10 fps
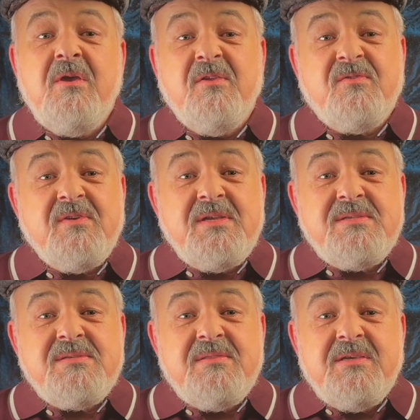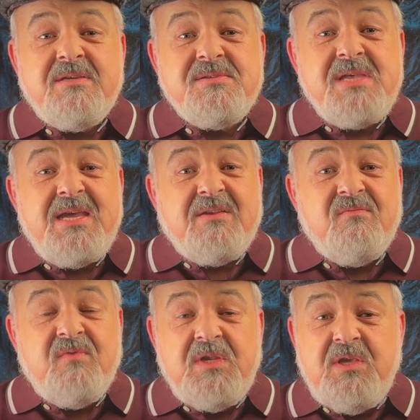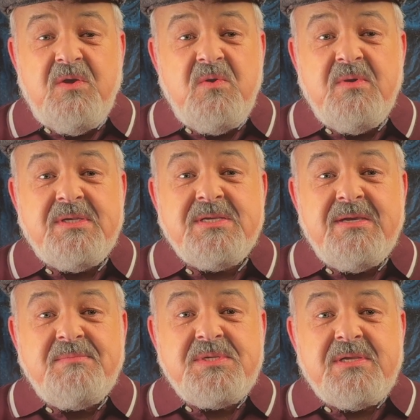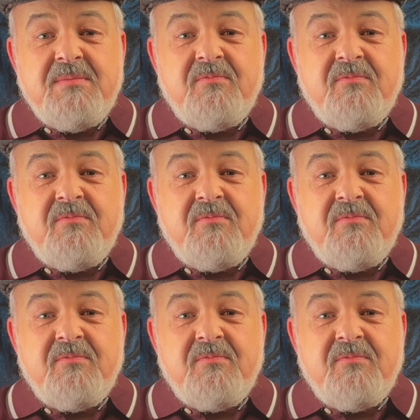It cites the exact video and timestamp